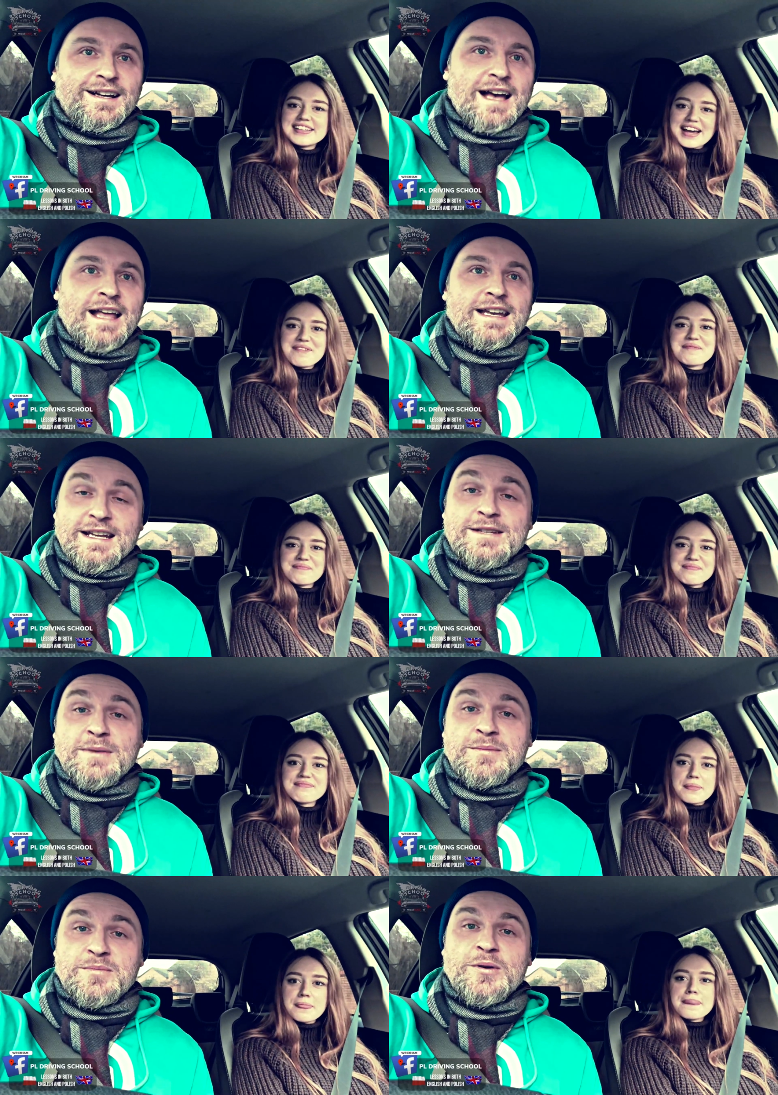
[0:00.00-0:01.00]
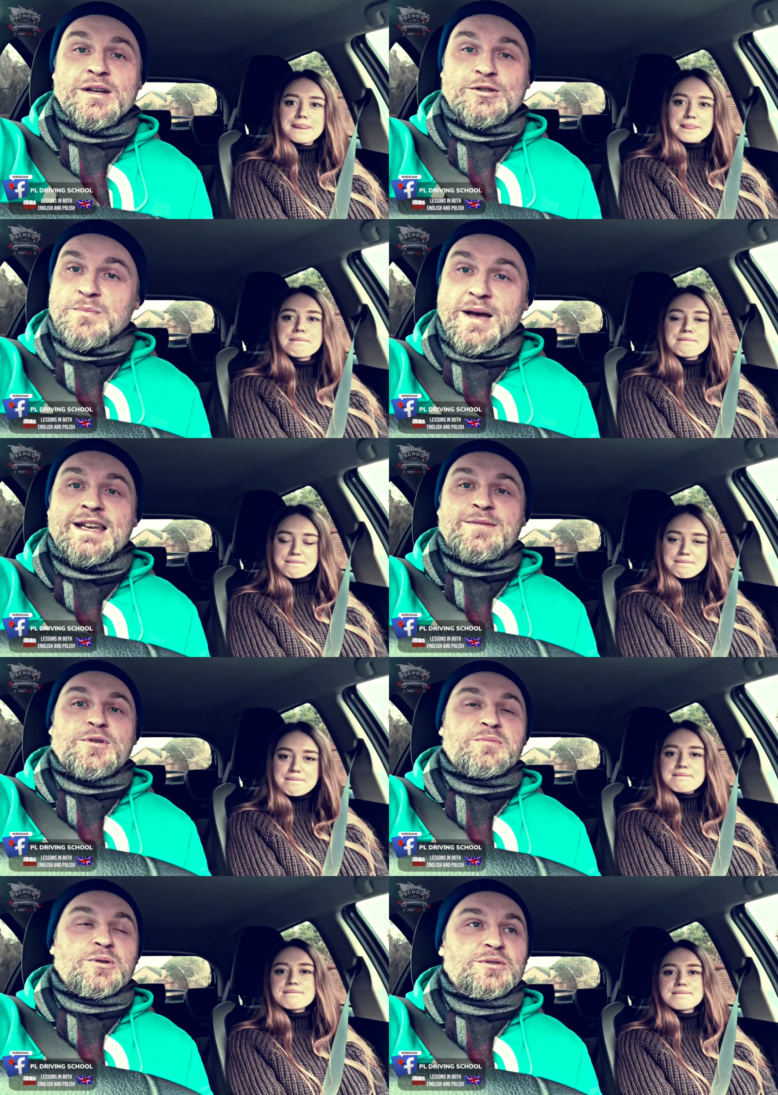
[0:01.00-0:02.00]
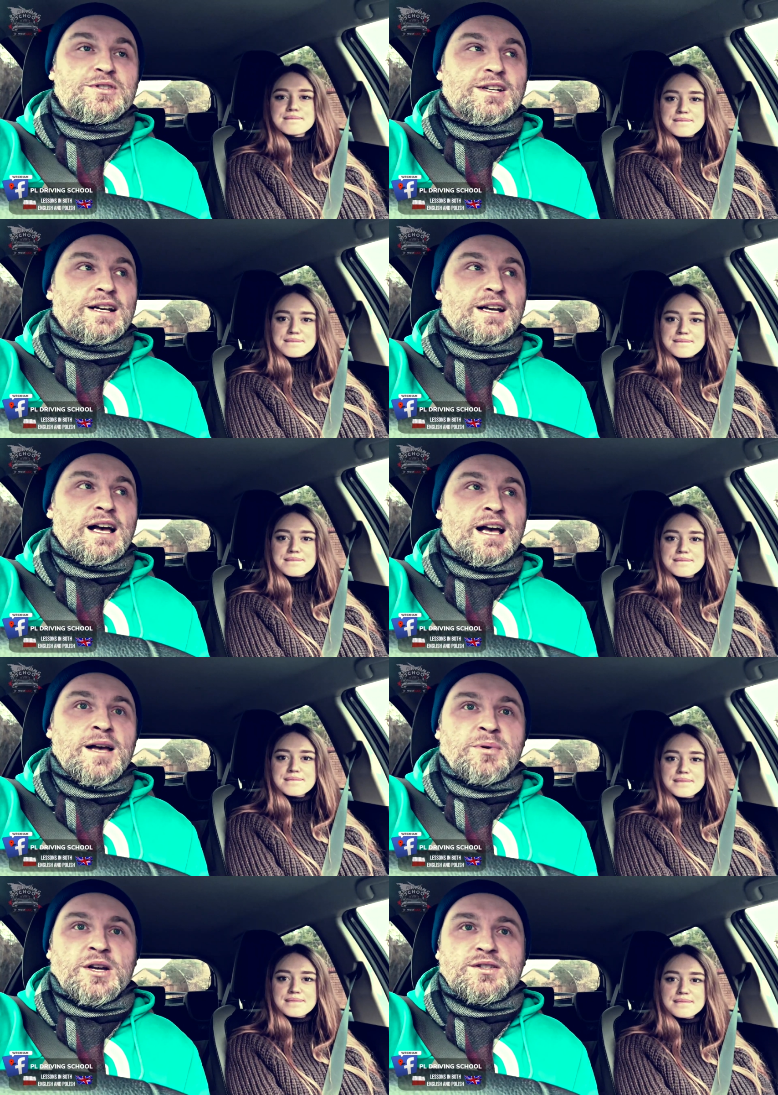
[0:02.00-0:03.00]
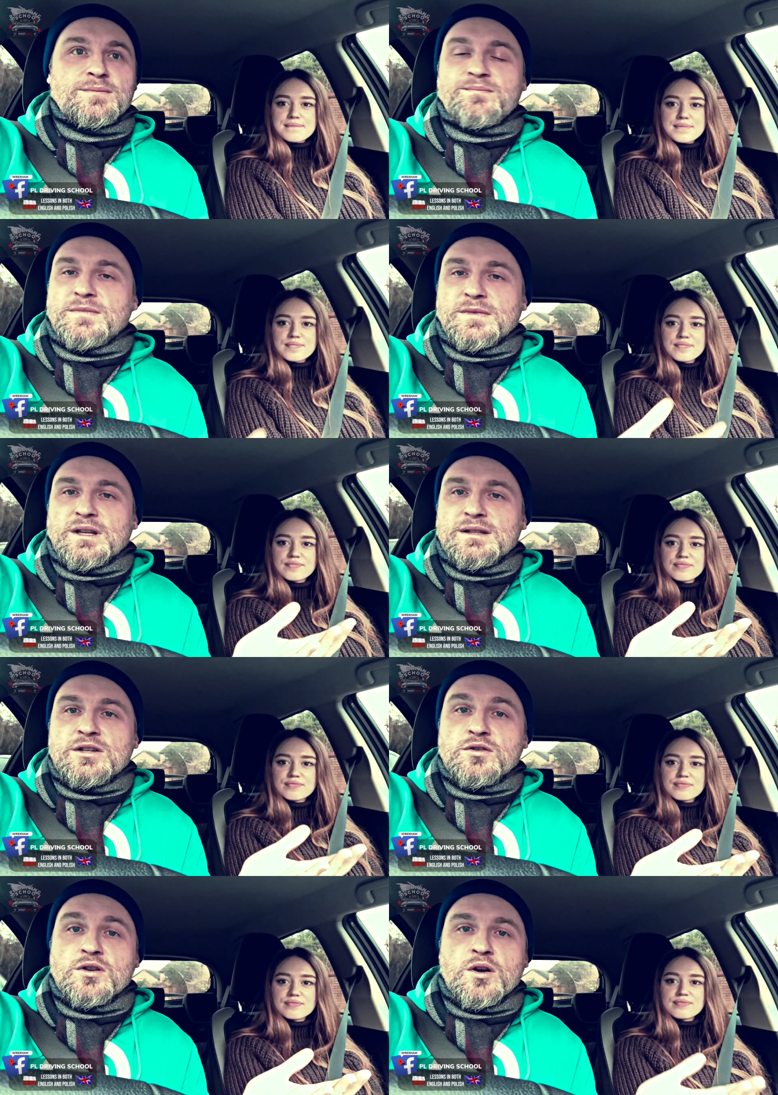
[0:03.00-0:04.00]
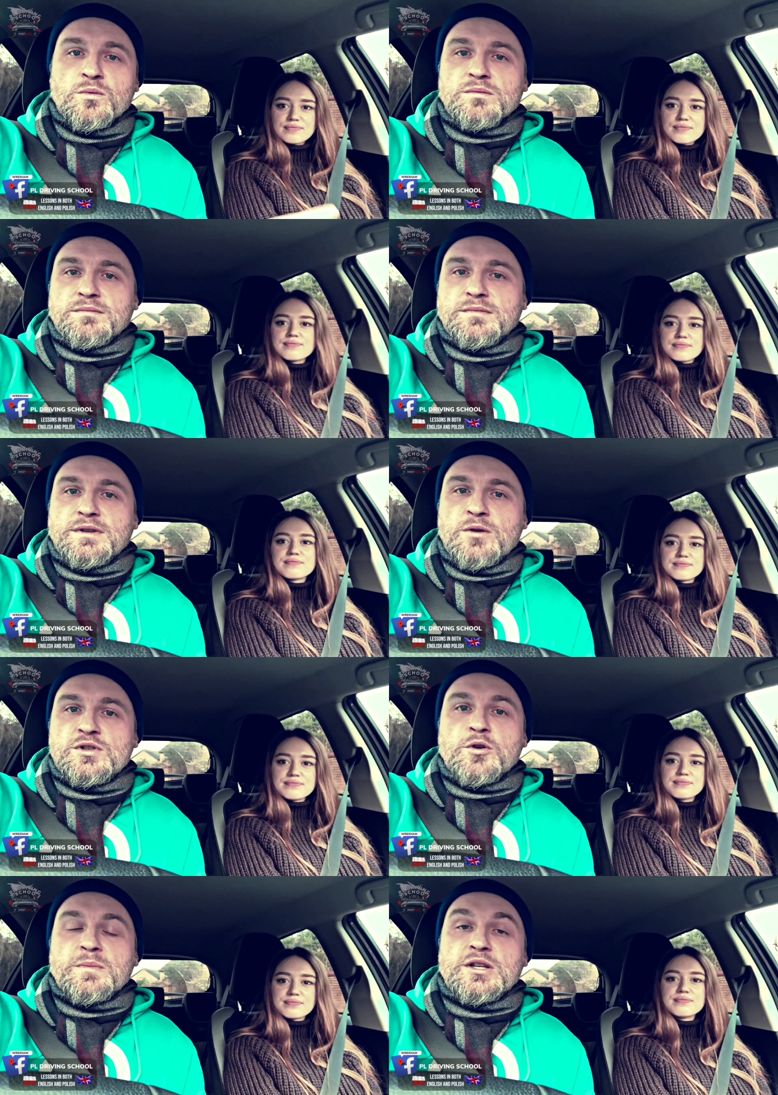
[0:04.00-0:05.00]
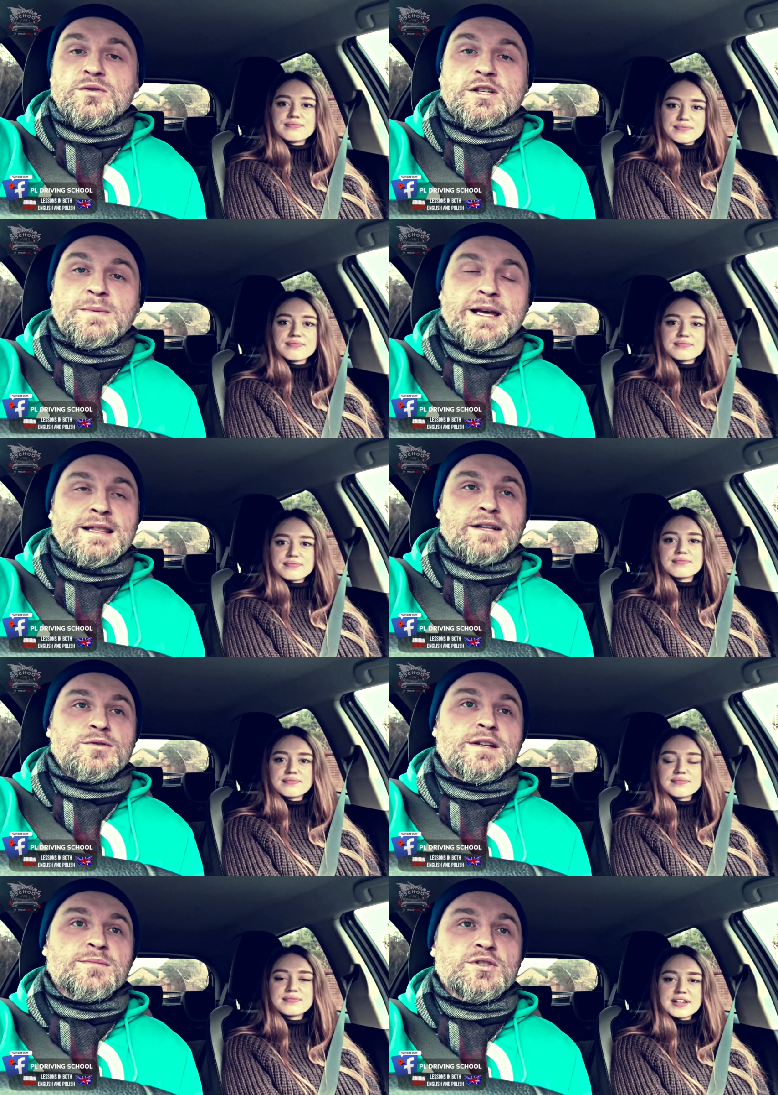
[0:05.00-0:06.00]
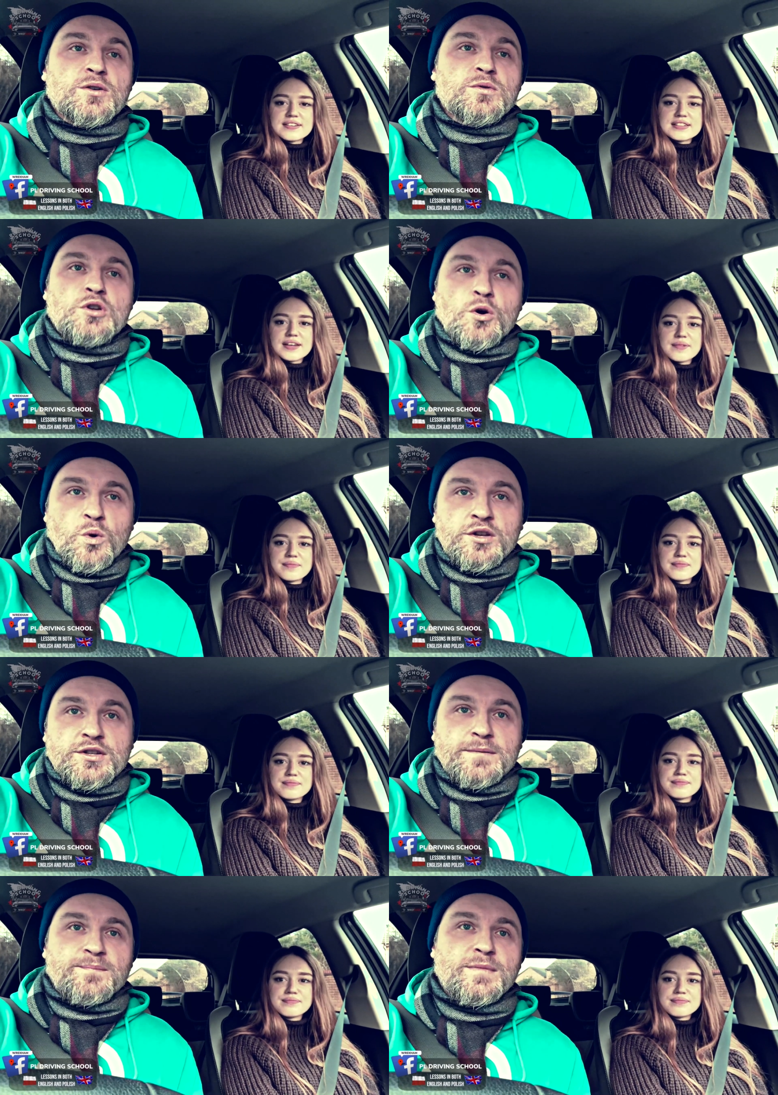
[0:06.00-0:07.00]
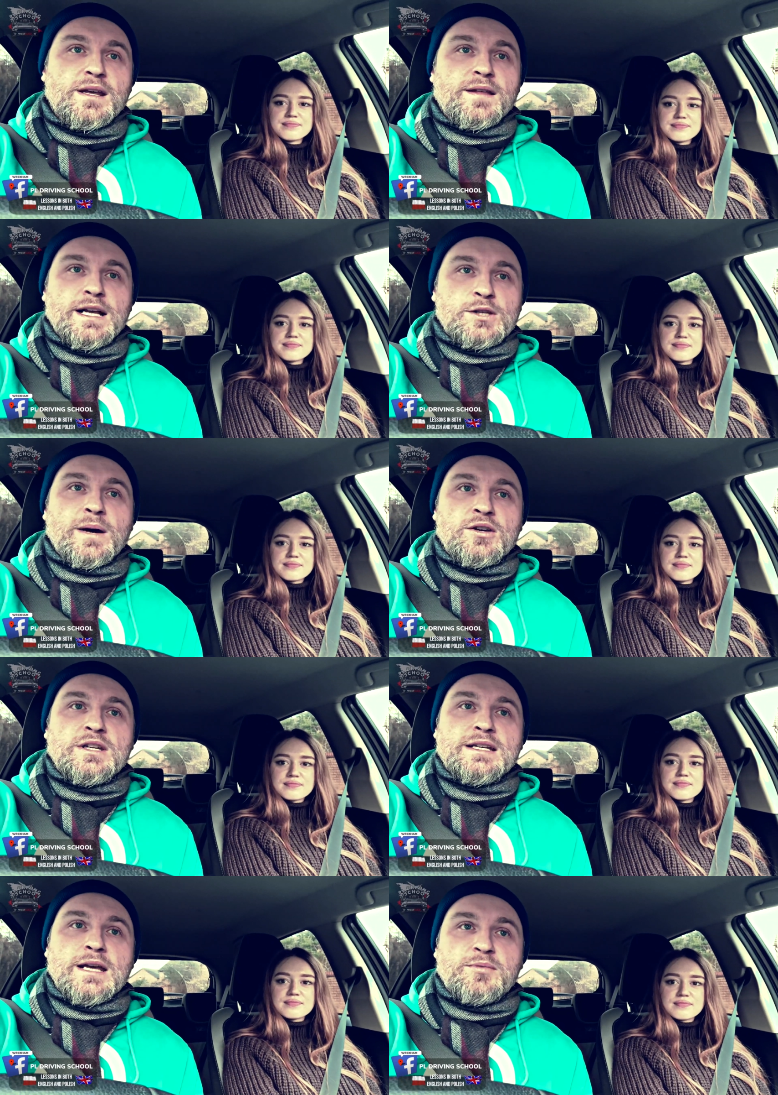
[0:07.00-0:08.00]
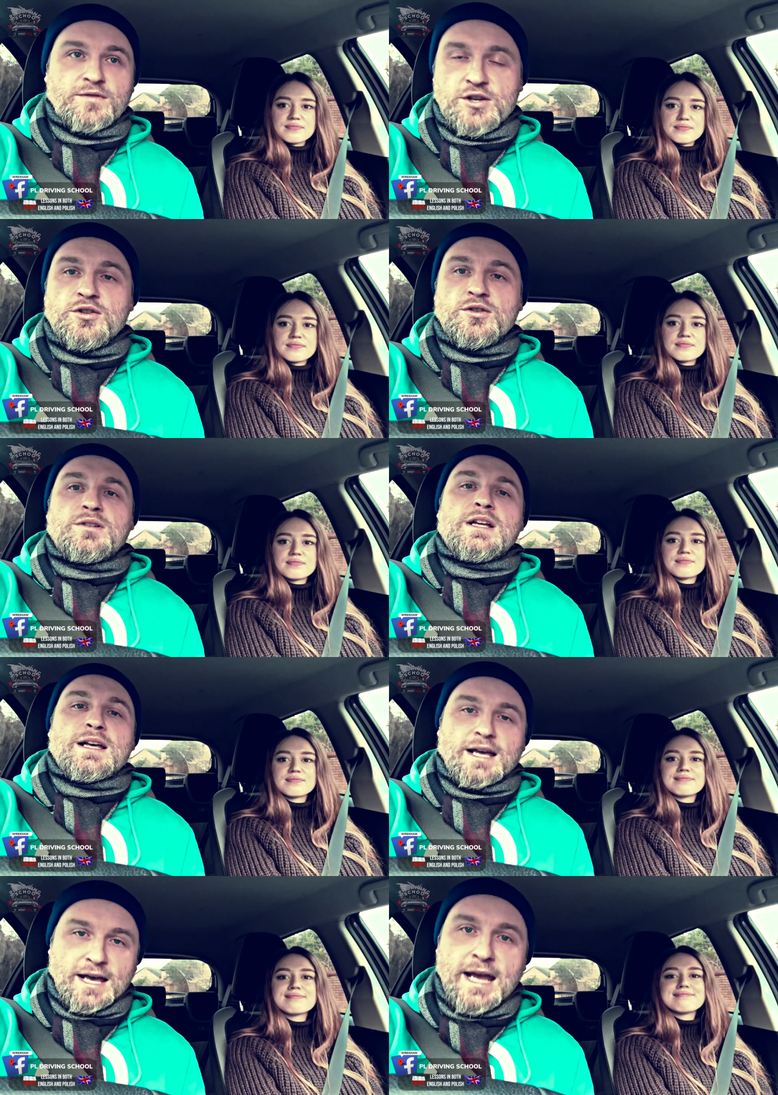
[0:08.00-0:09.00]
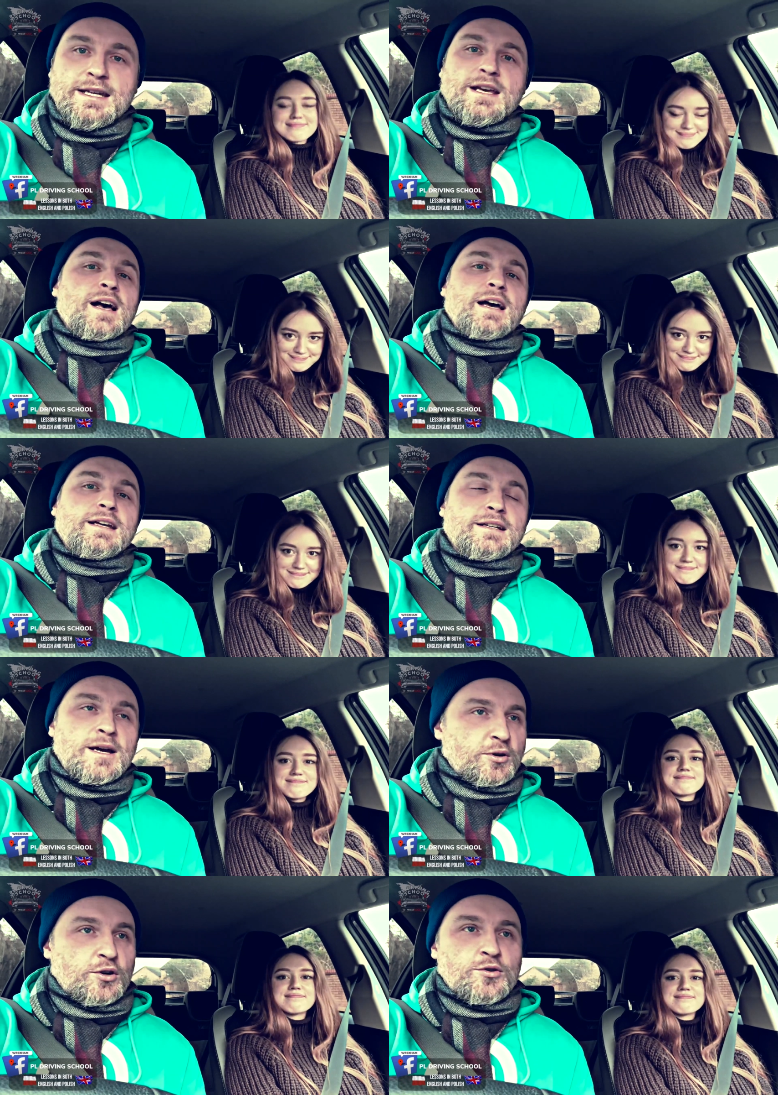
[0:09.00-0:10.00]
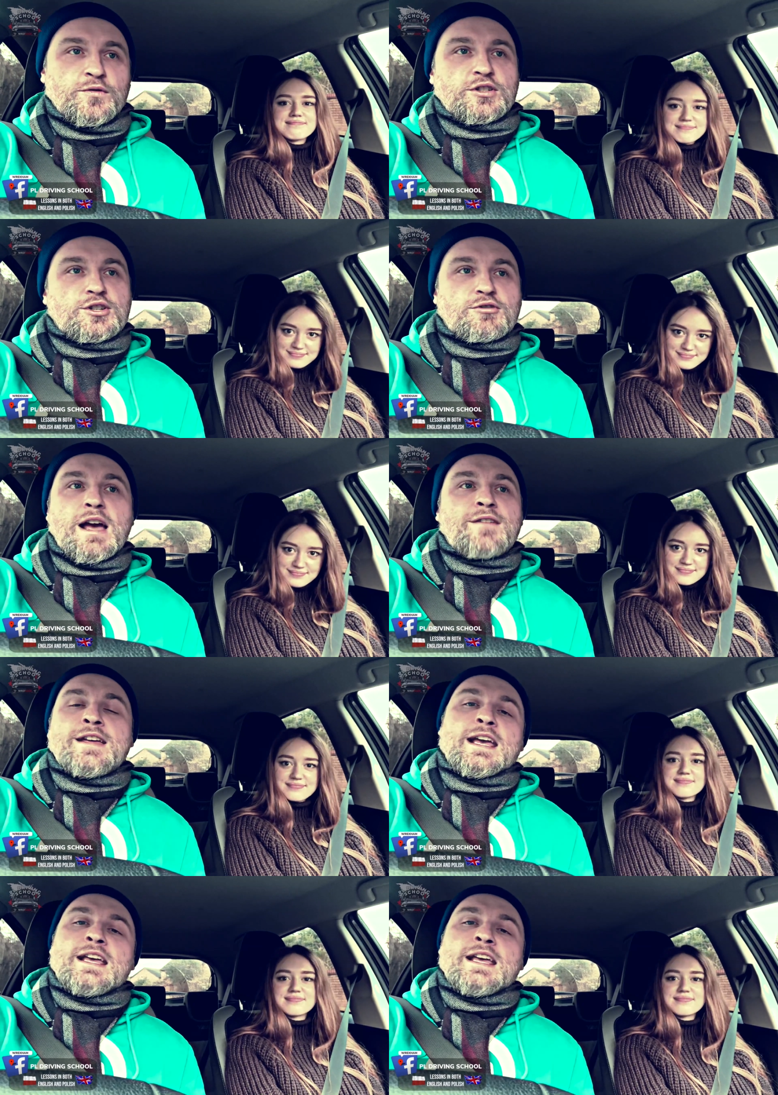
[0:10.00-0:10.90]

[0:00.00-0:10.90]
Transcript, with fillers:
Speaker 1: Yeah. And it is mind blowing to many pupils. Uh, but they don't know. There was nobody to explain that to them, so no wonder. That's why you need a professional ADI, Approved Driving